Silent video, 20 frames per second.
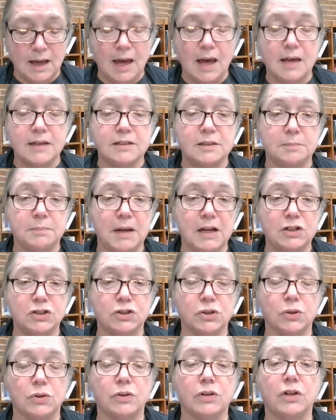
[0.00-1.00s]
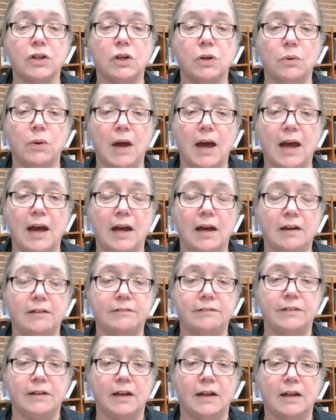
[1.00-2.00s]
to make sure that you
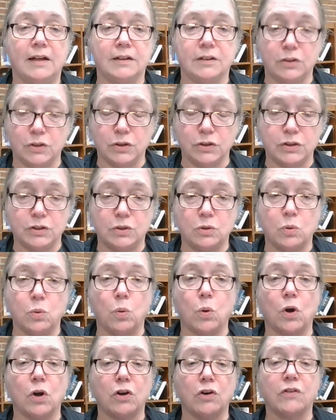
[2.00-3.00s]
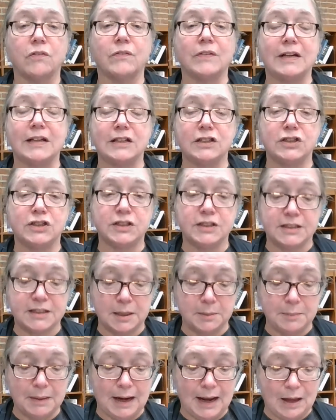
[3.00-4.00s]
have a good 1/4 inch
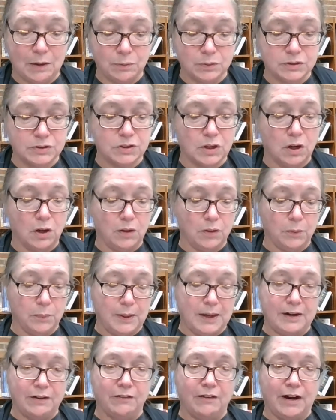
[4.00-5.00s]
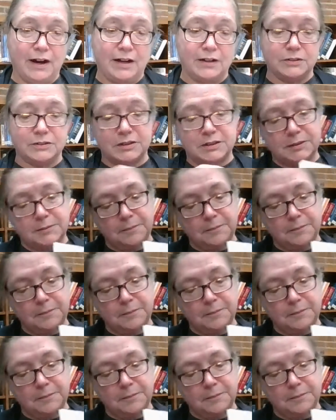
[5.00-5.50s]
seam allowance all the way around.